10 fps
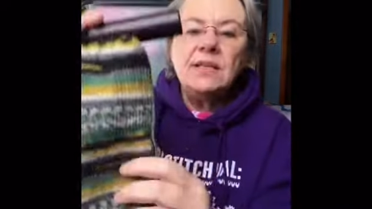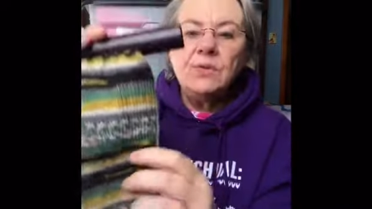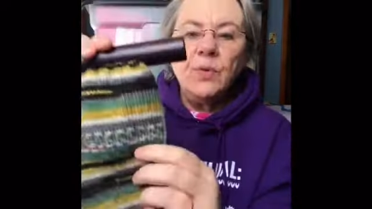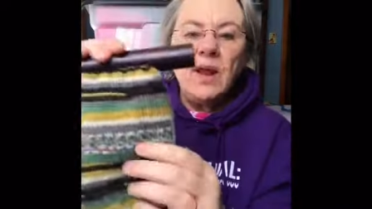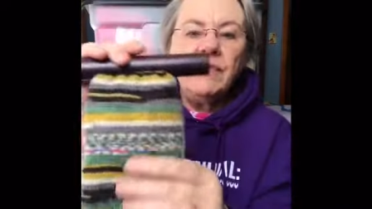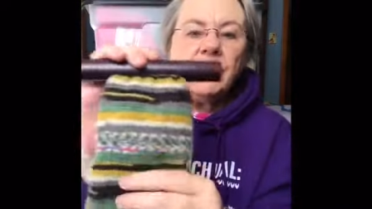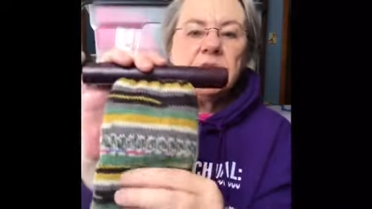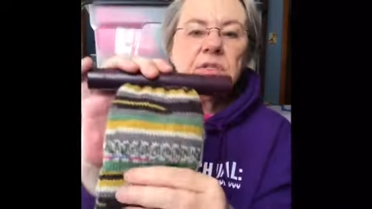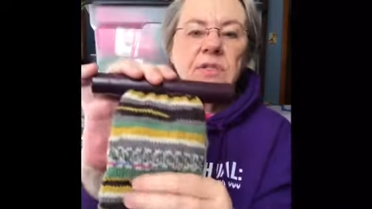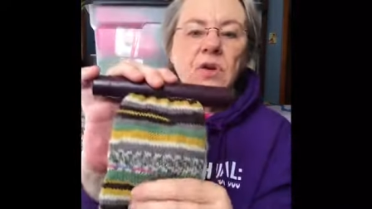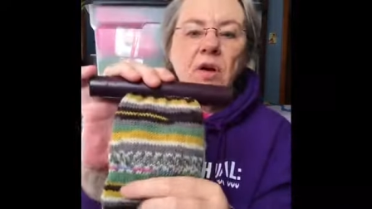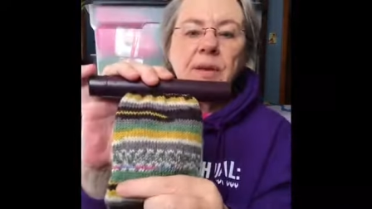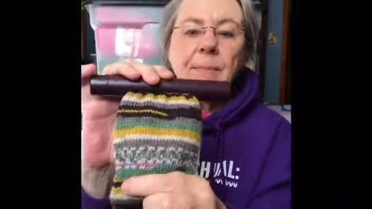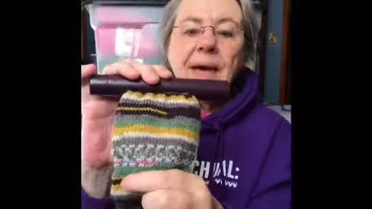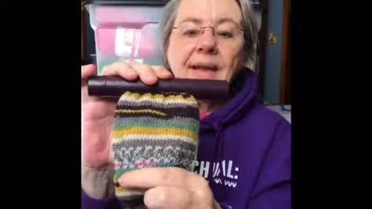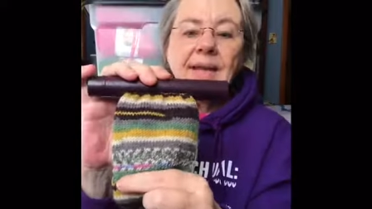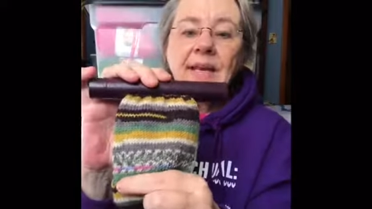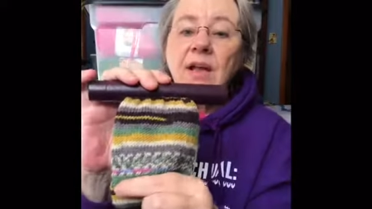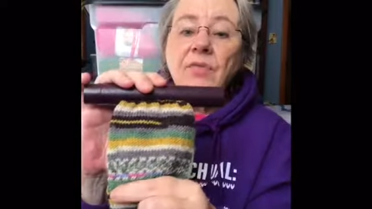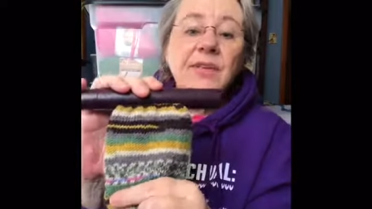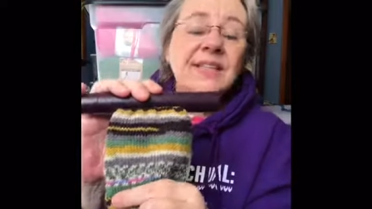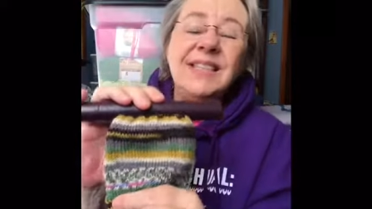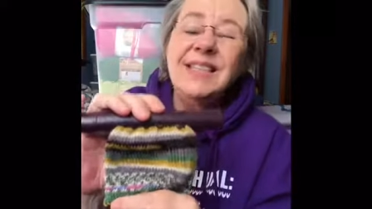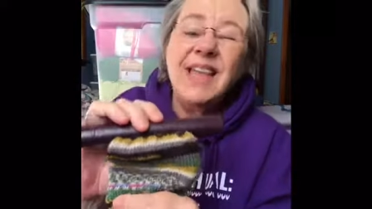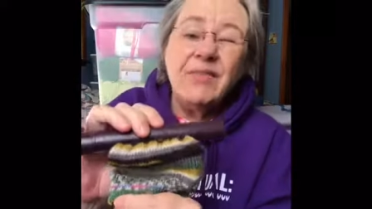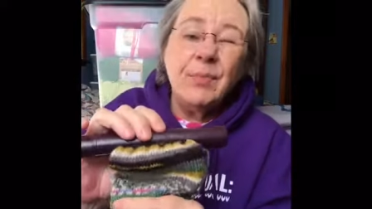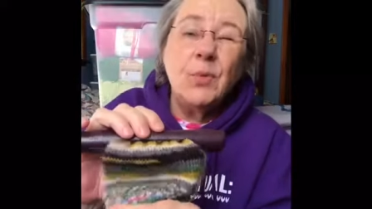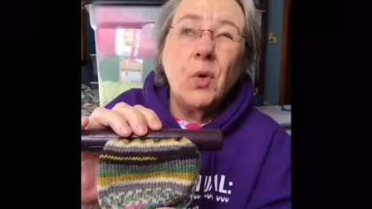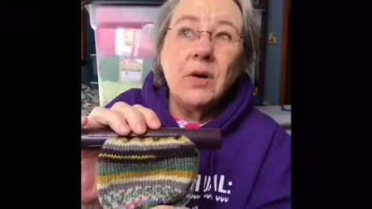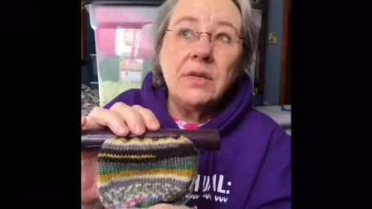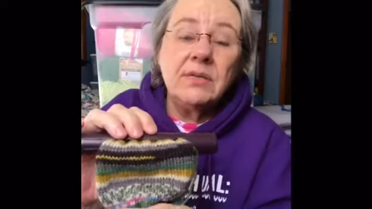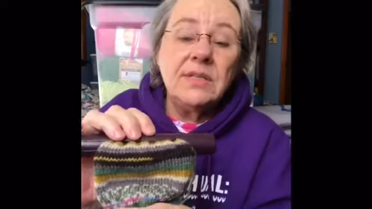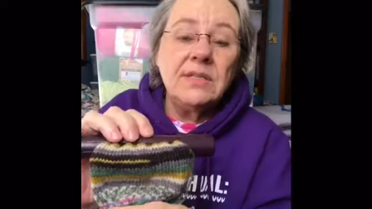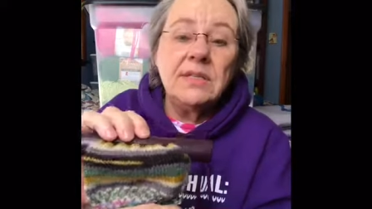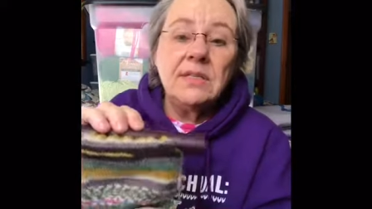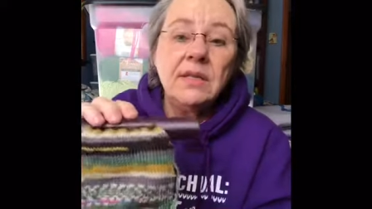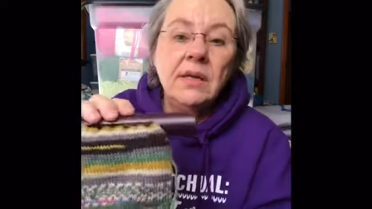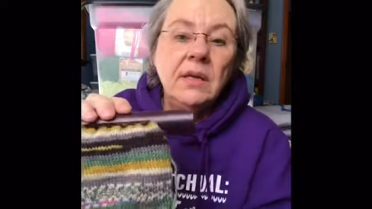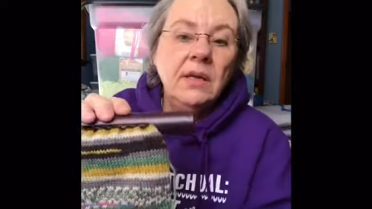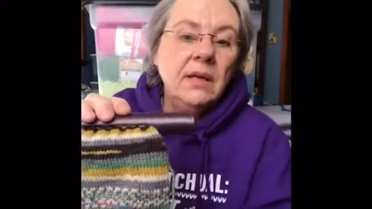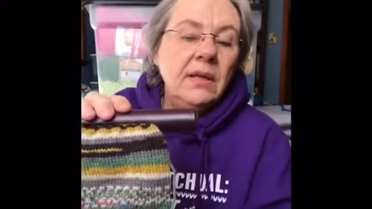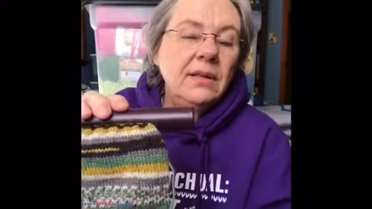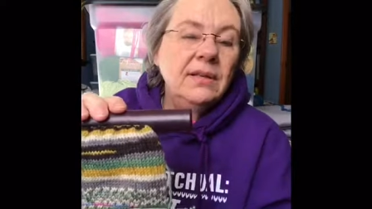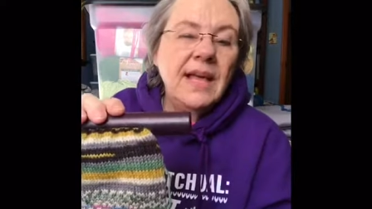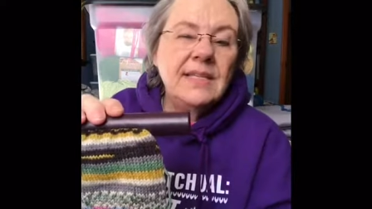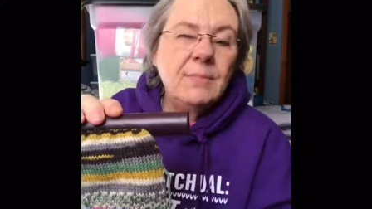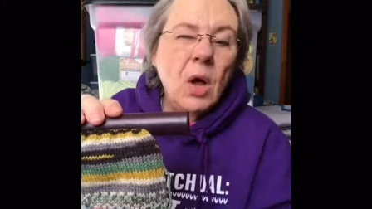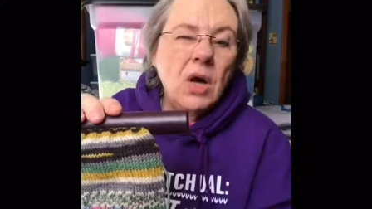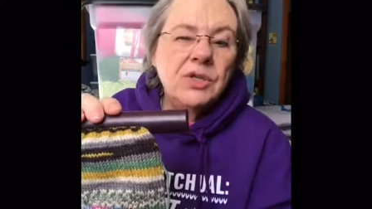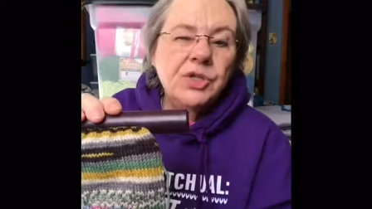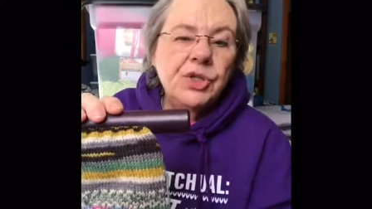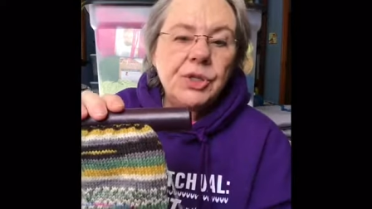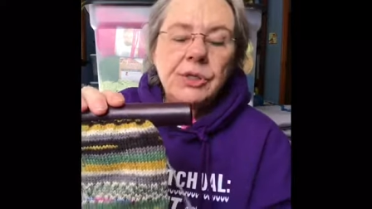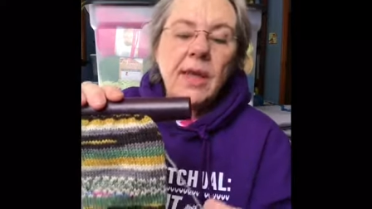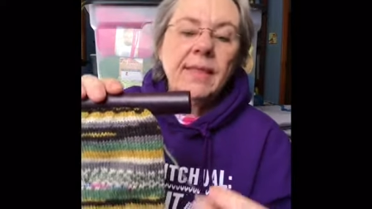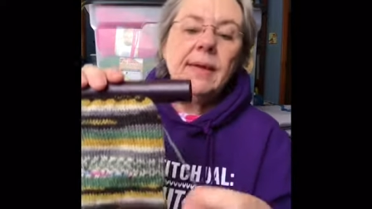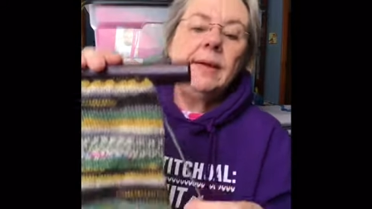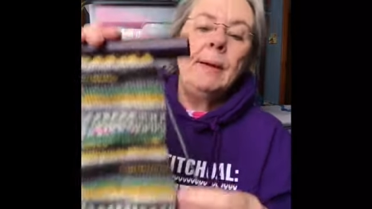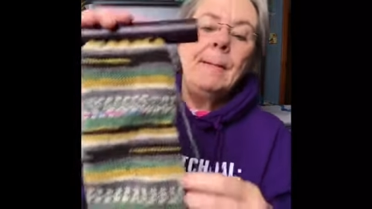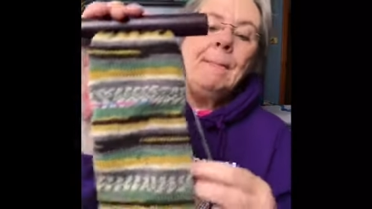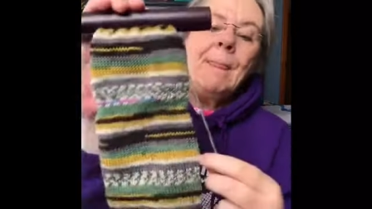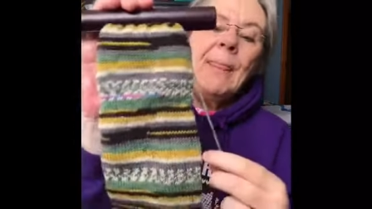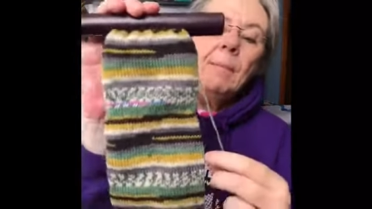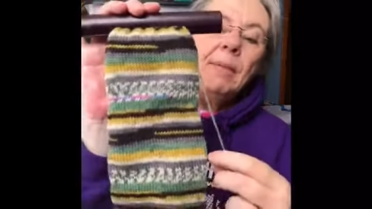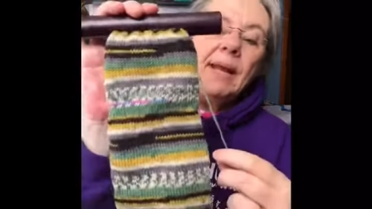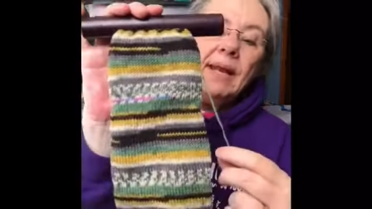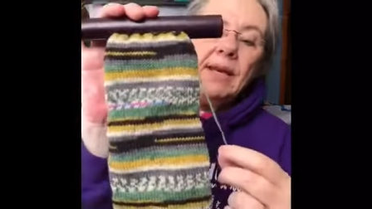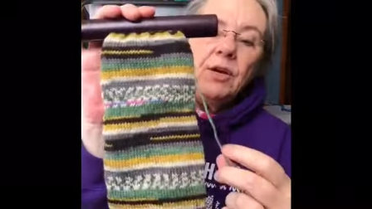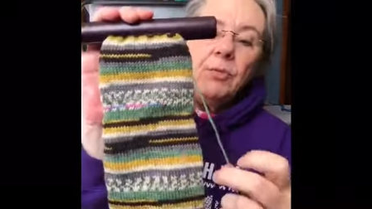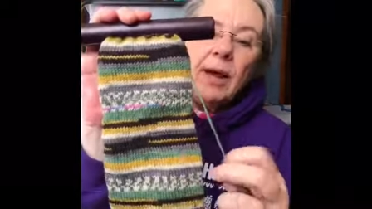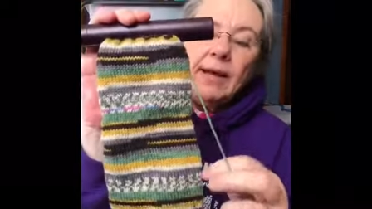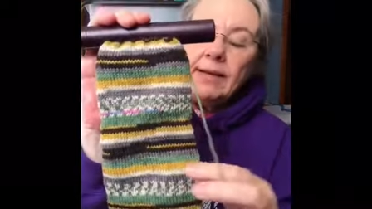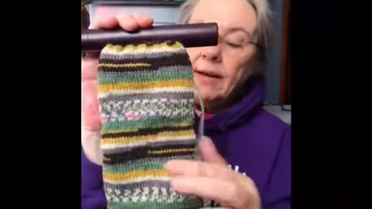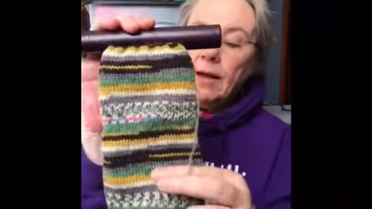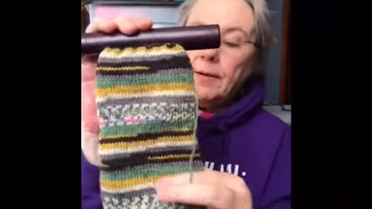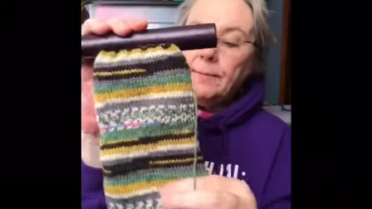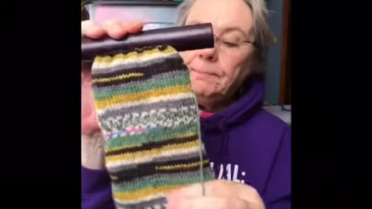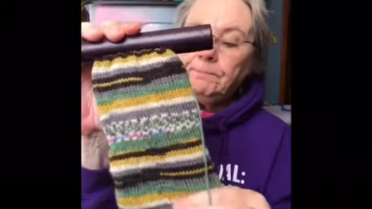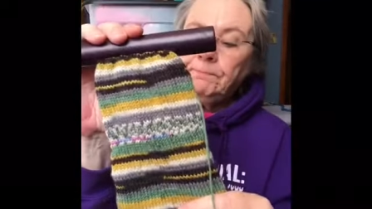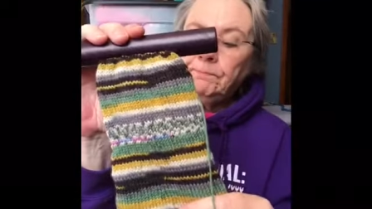because when I first started back knitting on these, these haven't been worked on since last March, I think. But at any rate, um,